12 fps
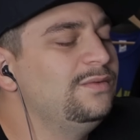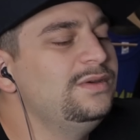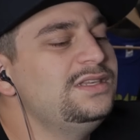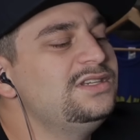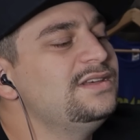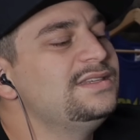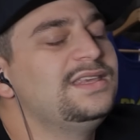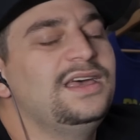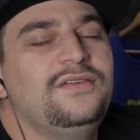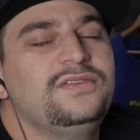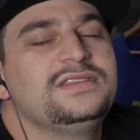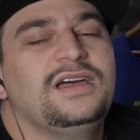Can we just
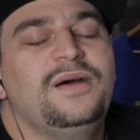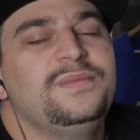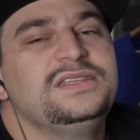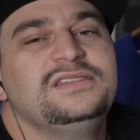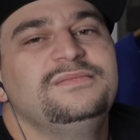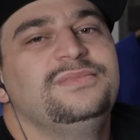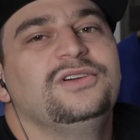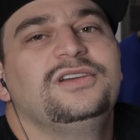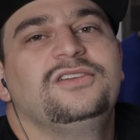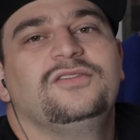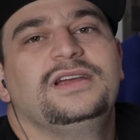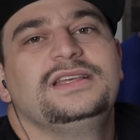have a Thomas and
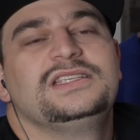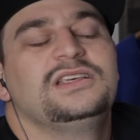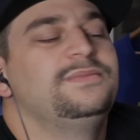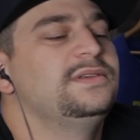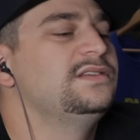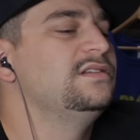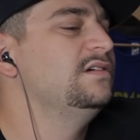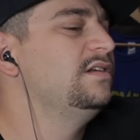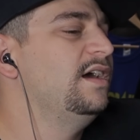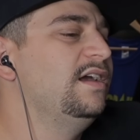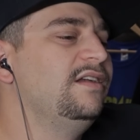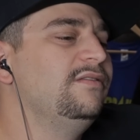Birdie race
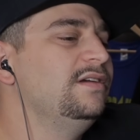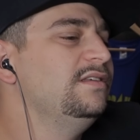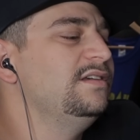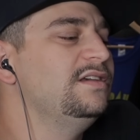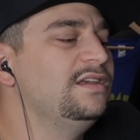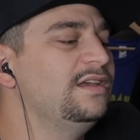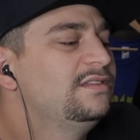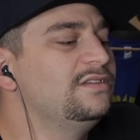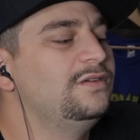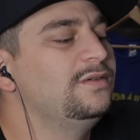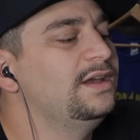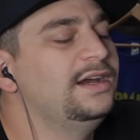episode? I really
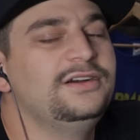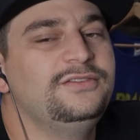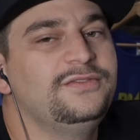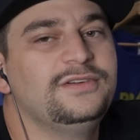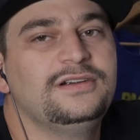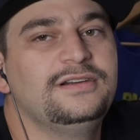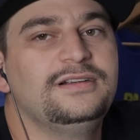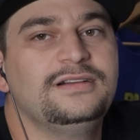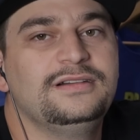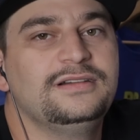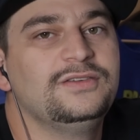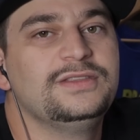don't care for
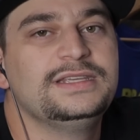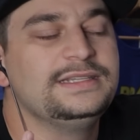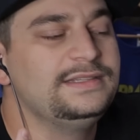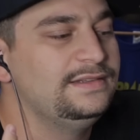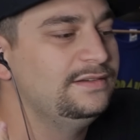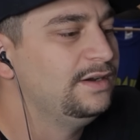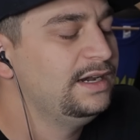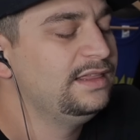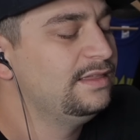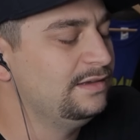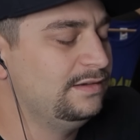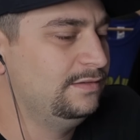her or this or
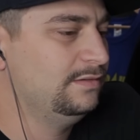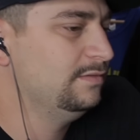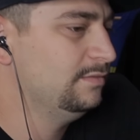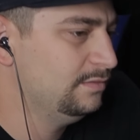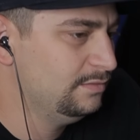anything.